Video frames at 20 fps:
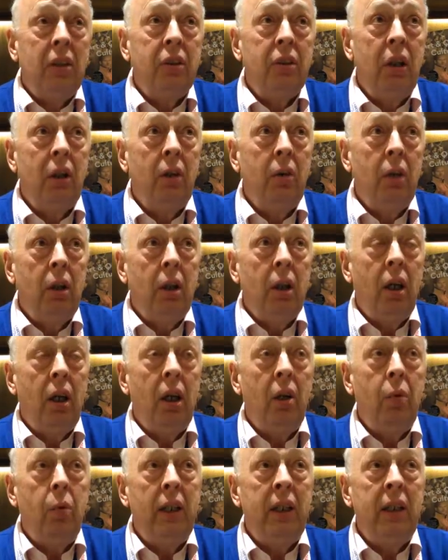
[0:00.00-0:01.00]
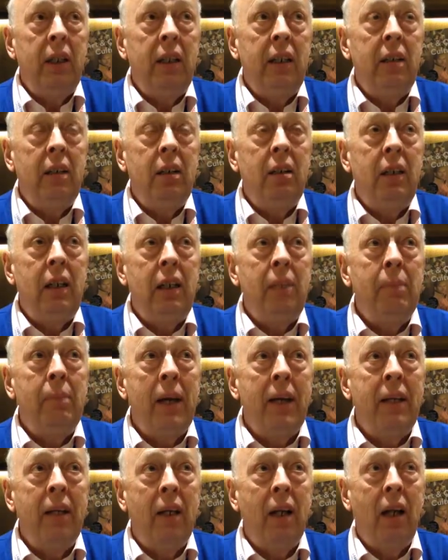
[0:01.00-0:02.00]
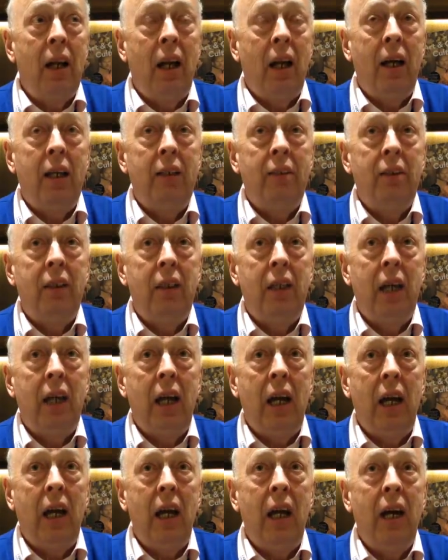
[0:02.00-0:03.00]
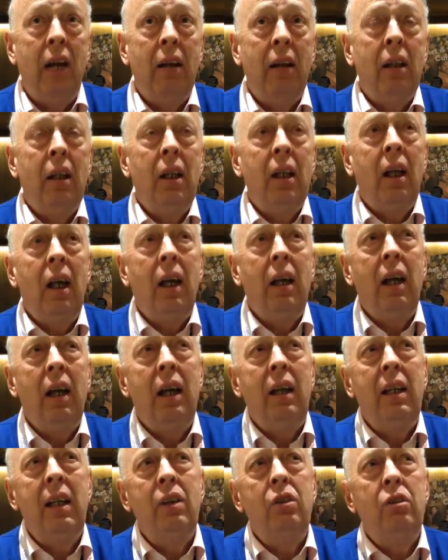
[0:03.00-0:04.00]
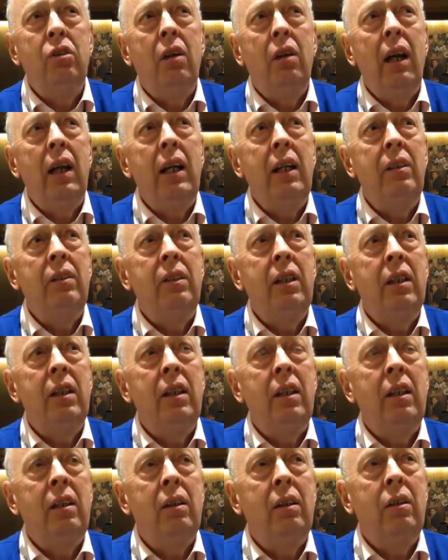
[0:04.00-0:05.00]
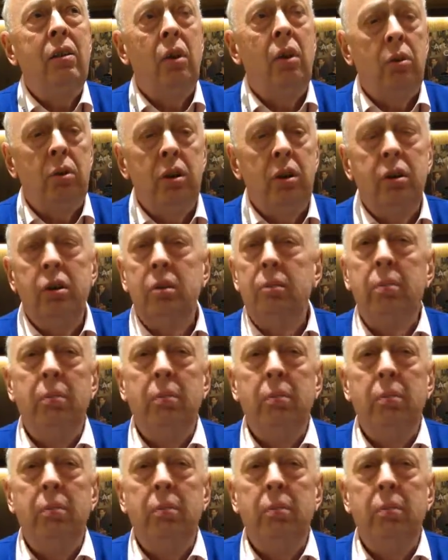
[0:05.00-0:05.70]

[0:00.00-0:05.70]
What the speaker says: So we need to de-medicalise the care. It is crazy that the doctors